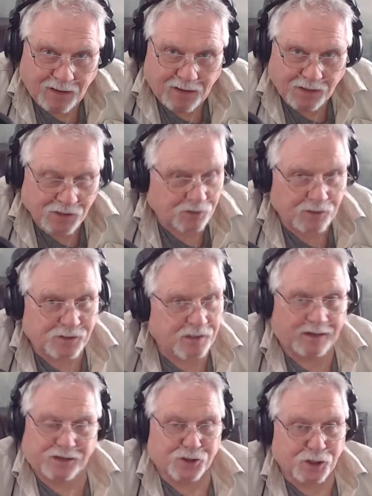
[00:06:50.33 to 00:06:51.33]
So it's
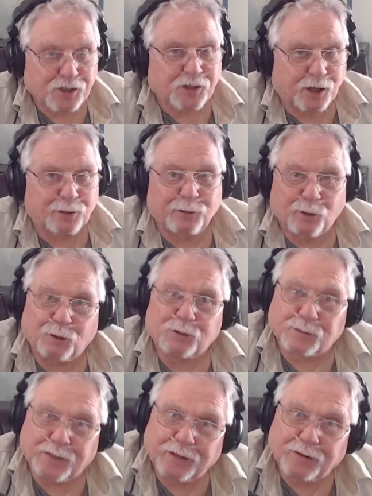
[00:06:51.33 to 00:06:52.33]
like $600
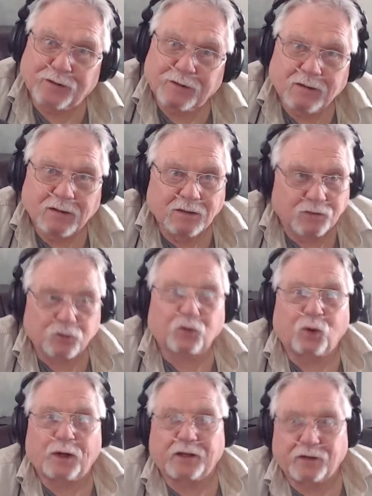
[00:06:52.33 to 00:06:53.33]
a month for
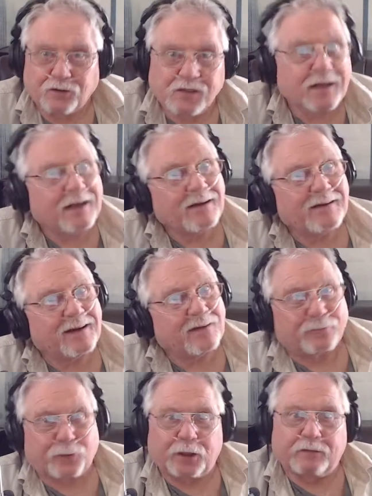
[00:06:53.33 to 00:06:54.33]
20 years. And then you get
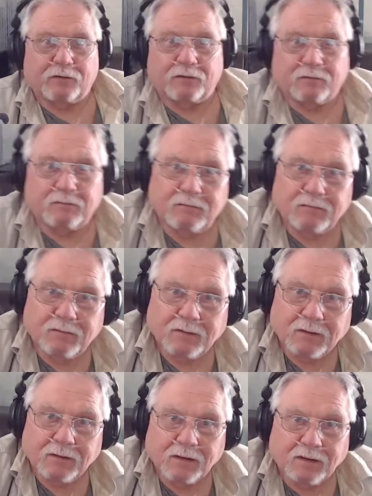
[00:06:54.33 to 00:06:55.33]
forgiven
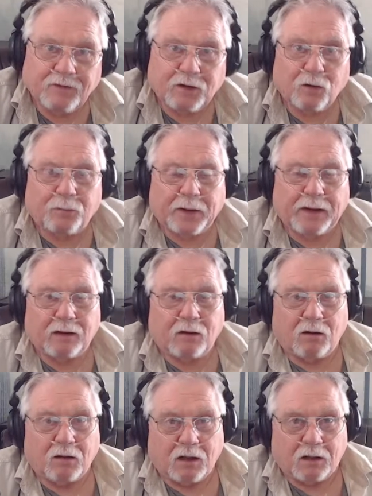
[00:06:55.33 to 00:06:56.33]
if you don't pay it
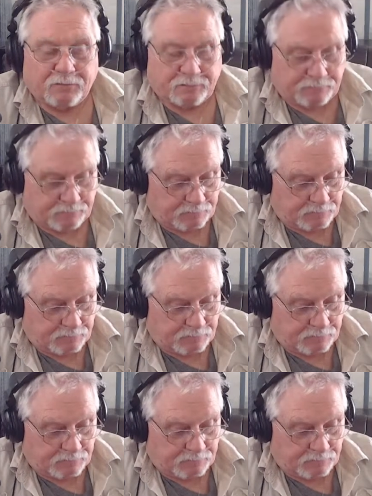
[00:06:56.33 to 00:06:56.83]
all off.